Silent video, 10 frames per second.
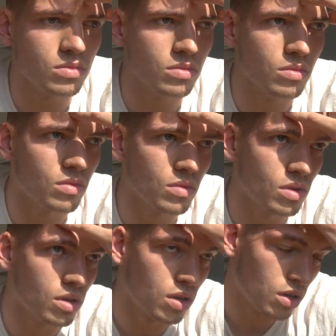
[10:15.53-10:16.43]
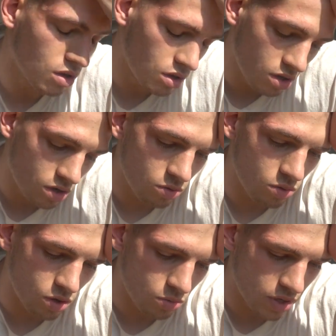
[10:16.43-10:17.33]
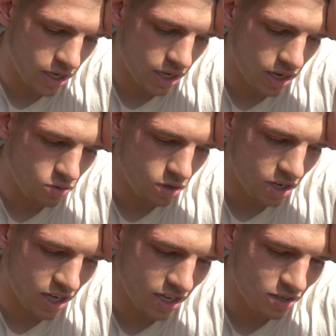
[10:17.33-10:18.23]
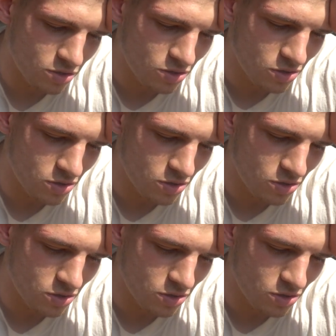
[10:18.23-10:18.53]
Yeah. Well, my account got hacked.